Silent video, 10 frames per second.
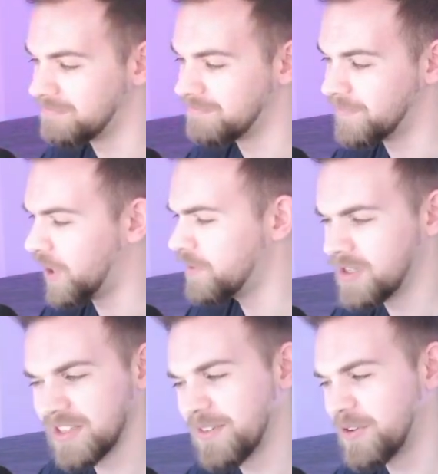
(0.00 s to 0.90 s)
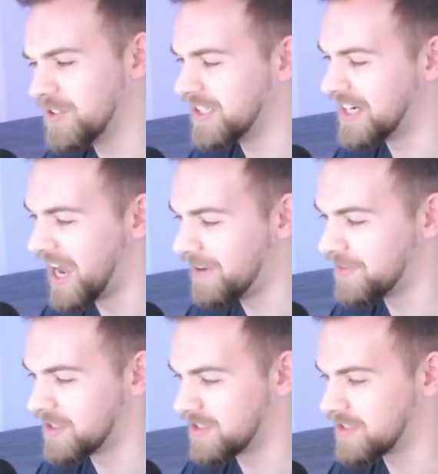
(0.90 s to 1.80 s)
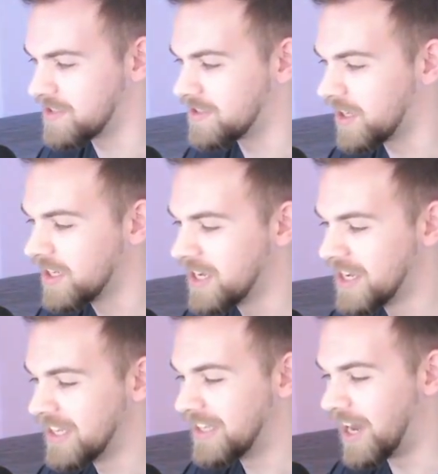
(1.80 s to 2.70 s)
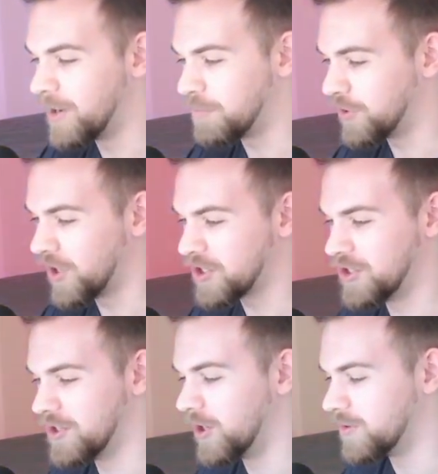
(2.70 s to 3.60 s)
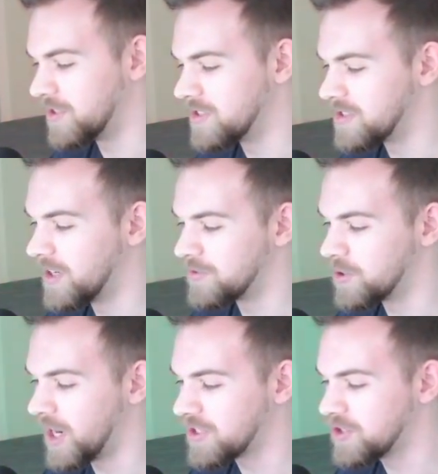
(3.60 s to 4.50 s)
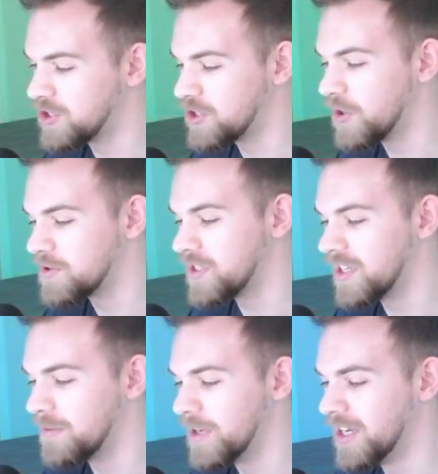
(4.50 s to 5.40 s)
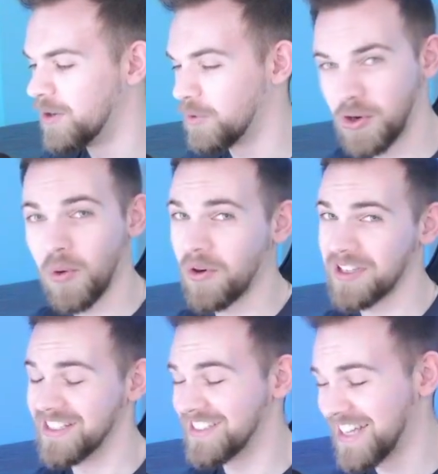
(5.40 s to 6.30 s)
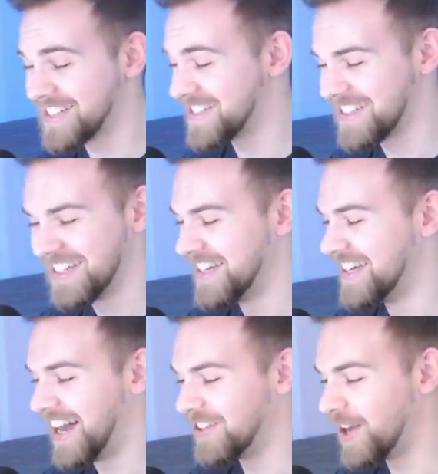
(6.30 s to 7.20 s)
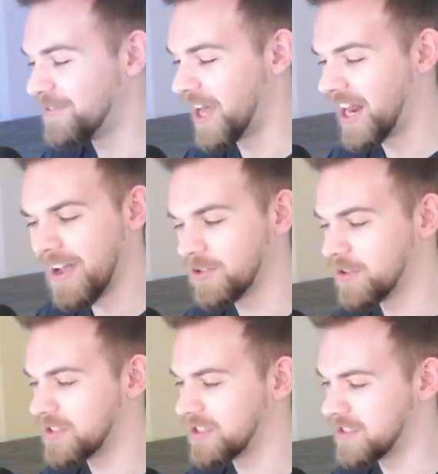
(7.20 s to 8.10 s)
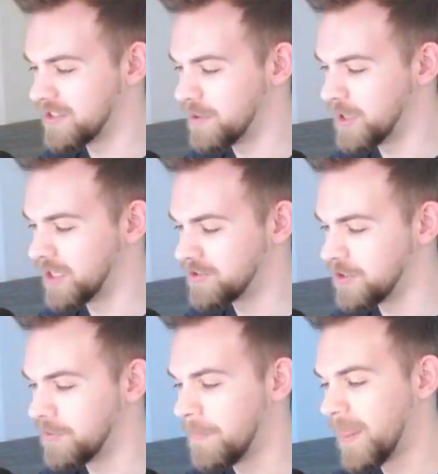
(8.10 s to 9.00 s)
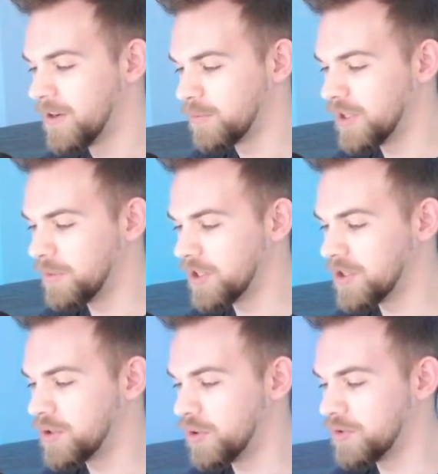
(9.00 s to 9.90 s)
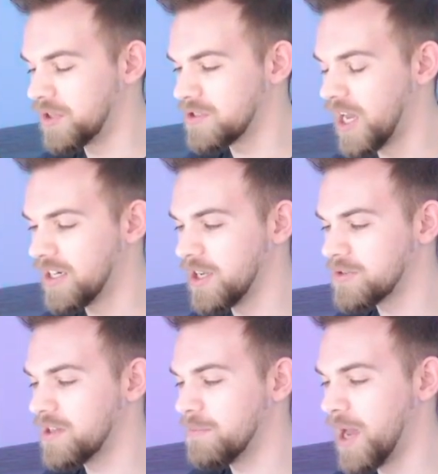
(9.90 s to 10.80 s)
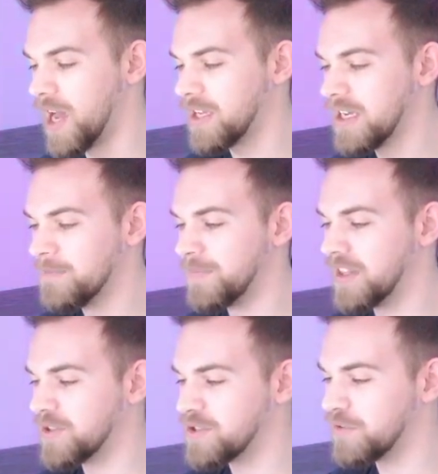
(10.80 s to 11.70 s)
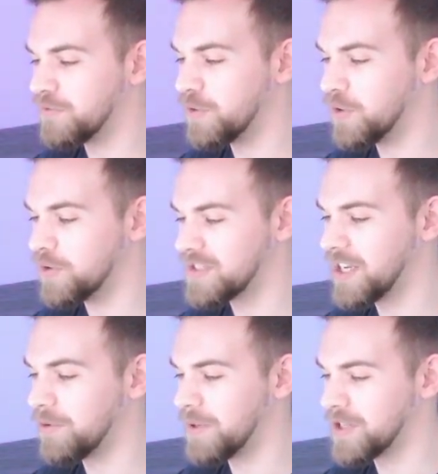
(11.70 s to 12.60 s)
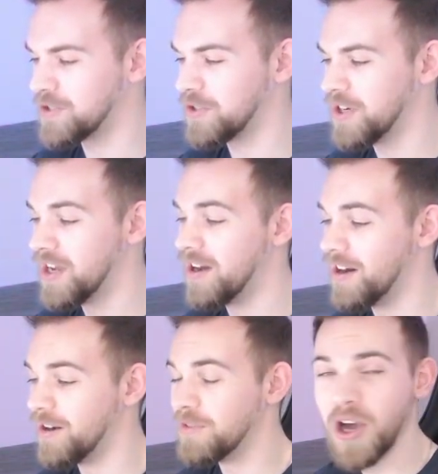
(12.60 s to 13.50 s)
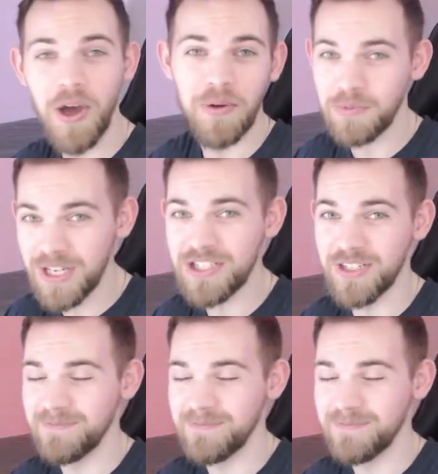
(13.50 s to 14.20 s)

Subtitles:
Fire Red and Leaf Green didn't have this. This is like production notes and stuff, so it actually shows them recording it. That's, I love that. I haven't looked at this in a minute, so really, really cool. There's Latios on the back, and there's the full-scale picture of the Hoenn region.